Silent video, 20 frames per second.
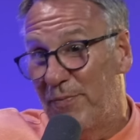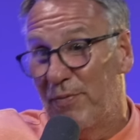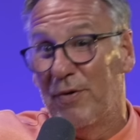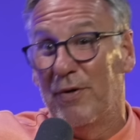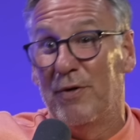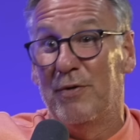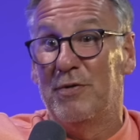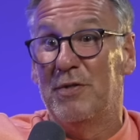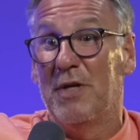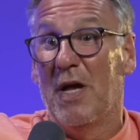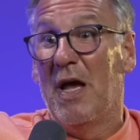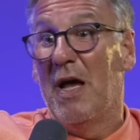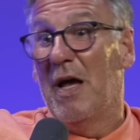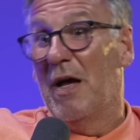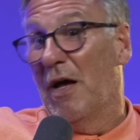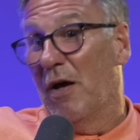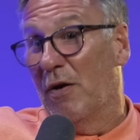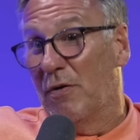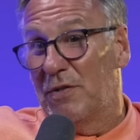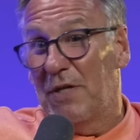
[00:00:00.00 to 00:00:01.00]
Bruce.
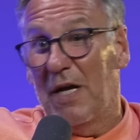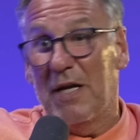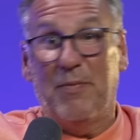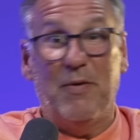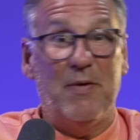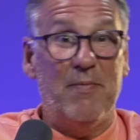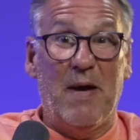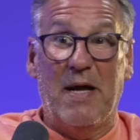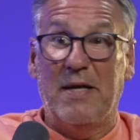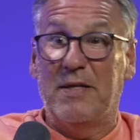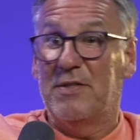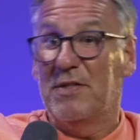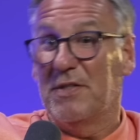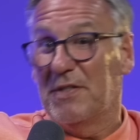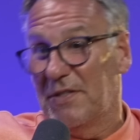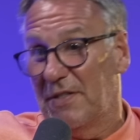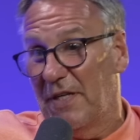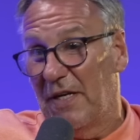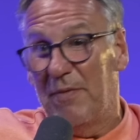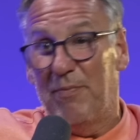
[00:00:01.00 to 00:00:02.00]
Who's going to be manager?
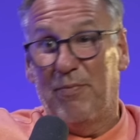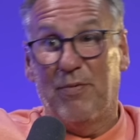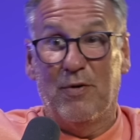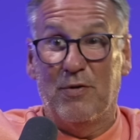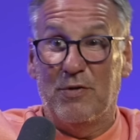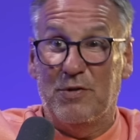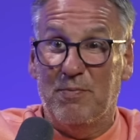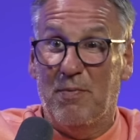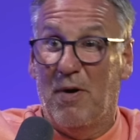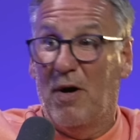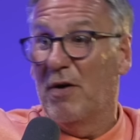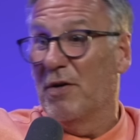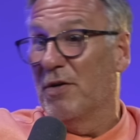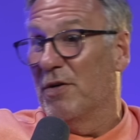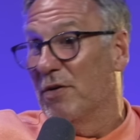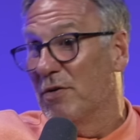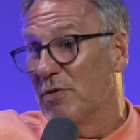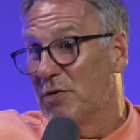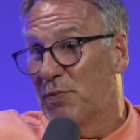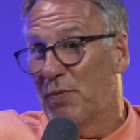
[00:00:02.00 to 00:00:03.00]
Steve Bruce, Mark
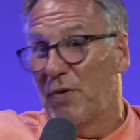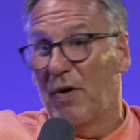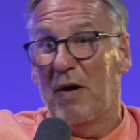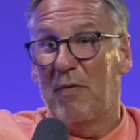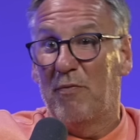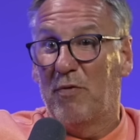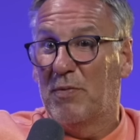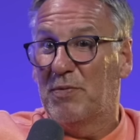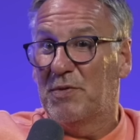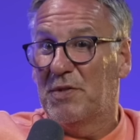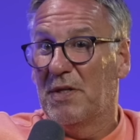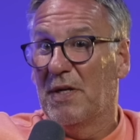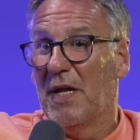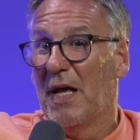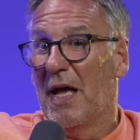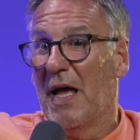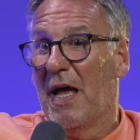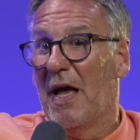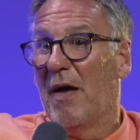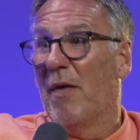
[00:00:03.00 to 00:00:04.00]
Hughes, Brian Robson.
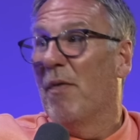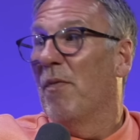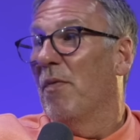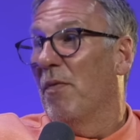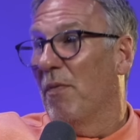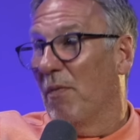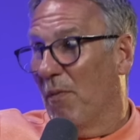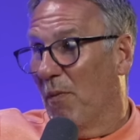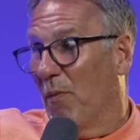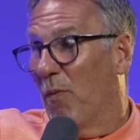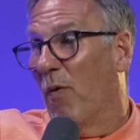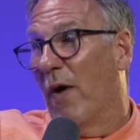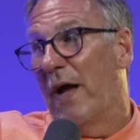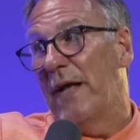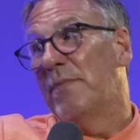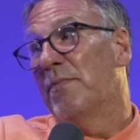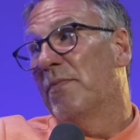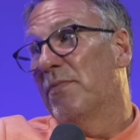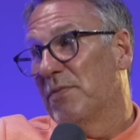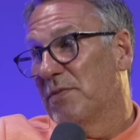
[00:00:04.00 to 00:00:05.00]

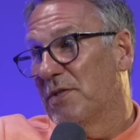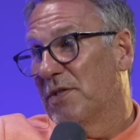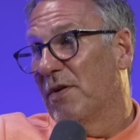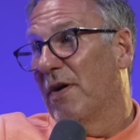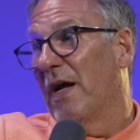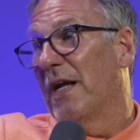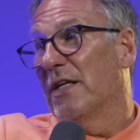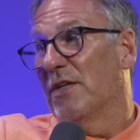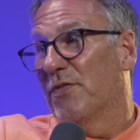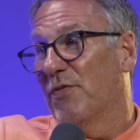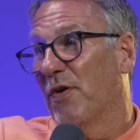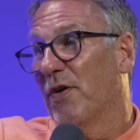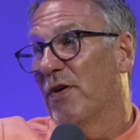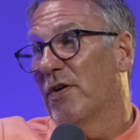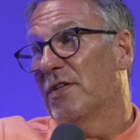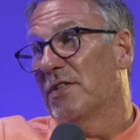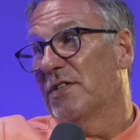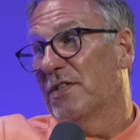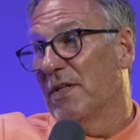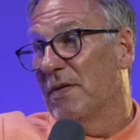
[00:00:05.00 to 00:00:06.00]
When Sir Alex
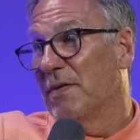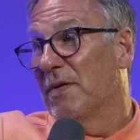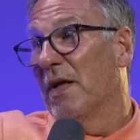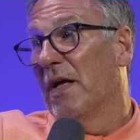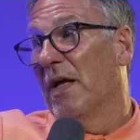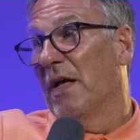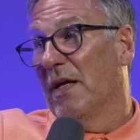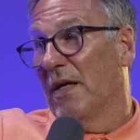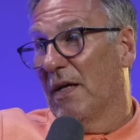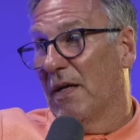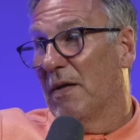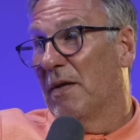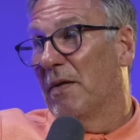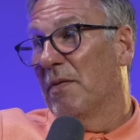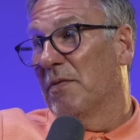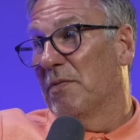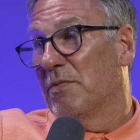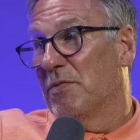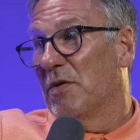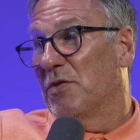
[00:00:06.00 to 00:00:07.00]
Ferguson
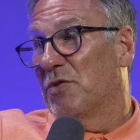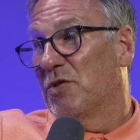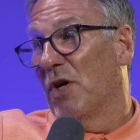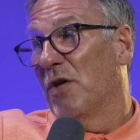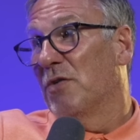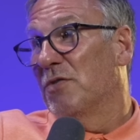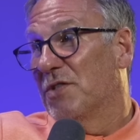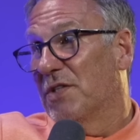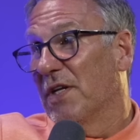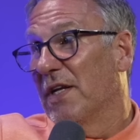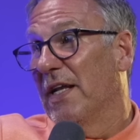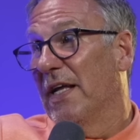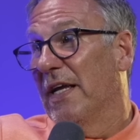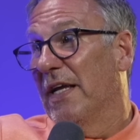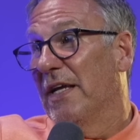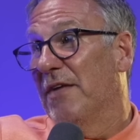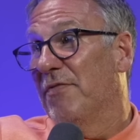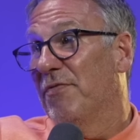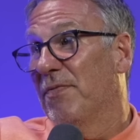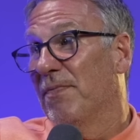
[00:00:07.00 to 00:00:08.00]
chose to
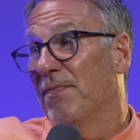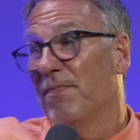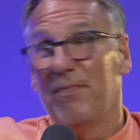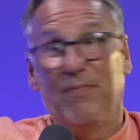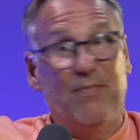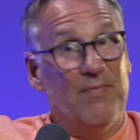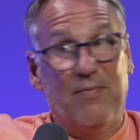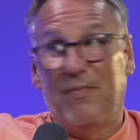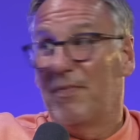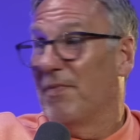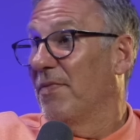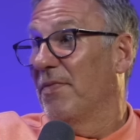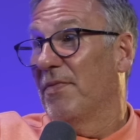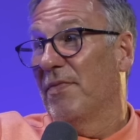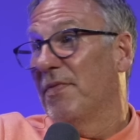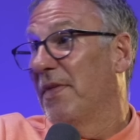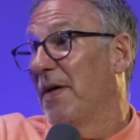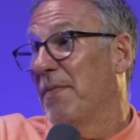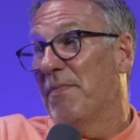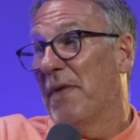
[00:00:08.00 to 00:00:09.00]
leave,
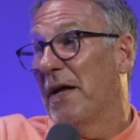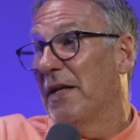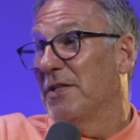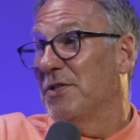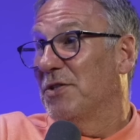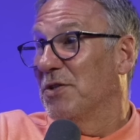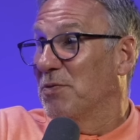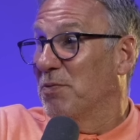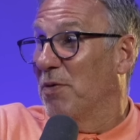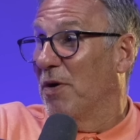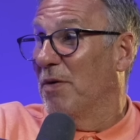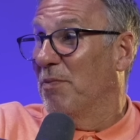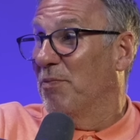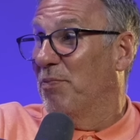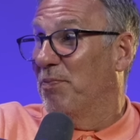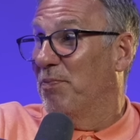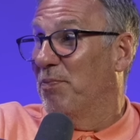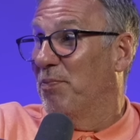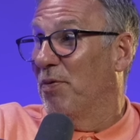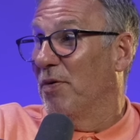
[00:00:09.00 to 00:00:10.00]
then managers weren't
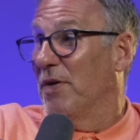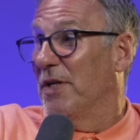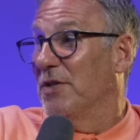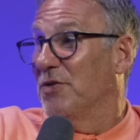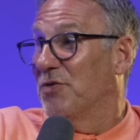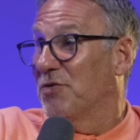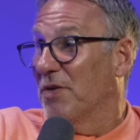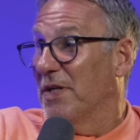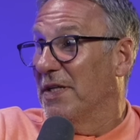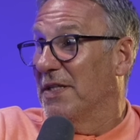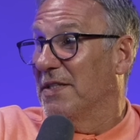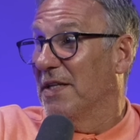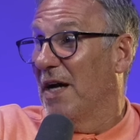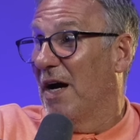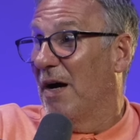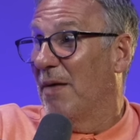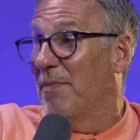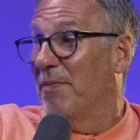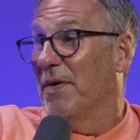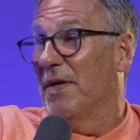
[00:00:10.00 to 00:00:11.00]
pulling trees
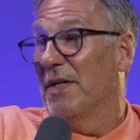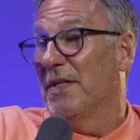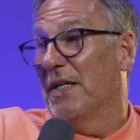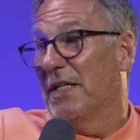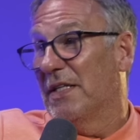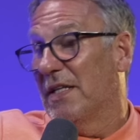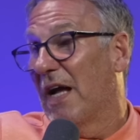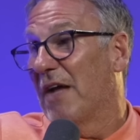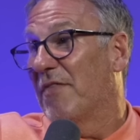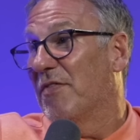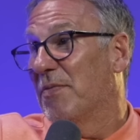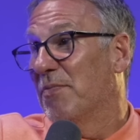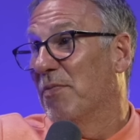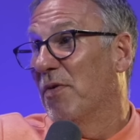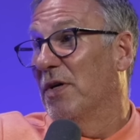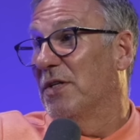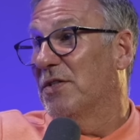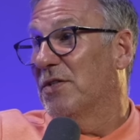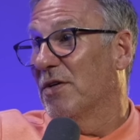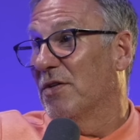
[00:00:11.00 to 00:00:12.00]
up, and then David
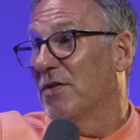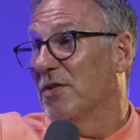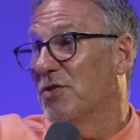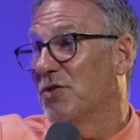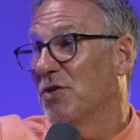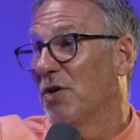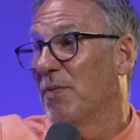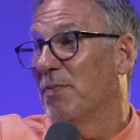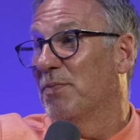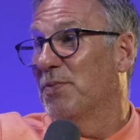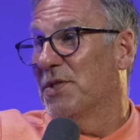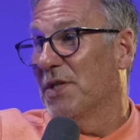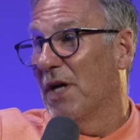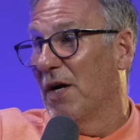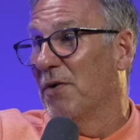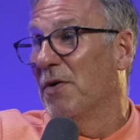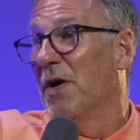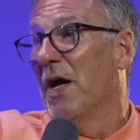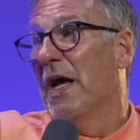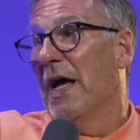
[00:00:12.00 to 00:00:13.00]
Moyes got the job.
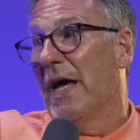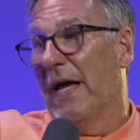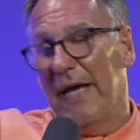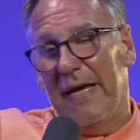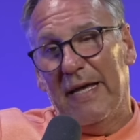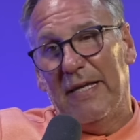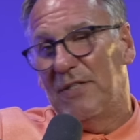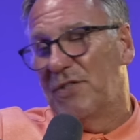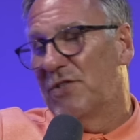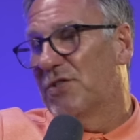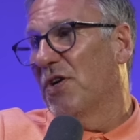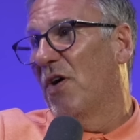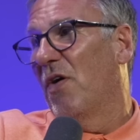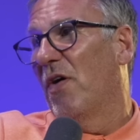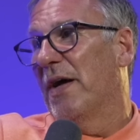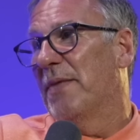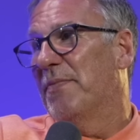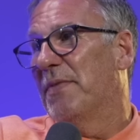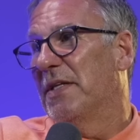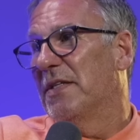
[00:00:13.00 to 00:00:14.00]
So it's
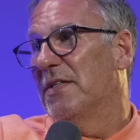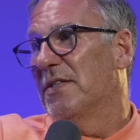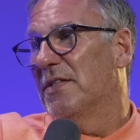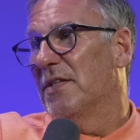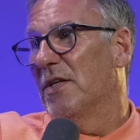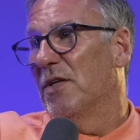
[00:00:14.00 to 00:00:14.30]
timings.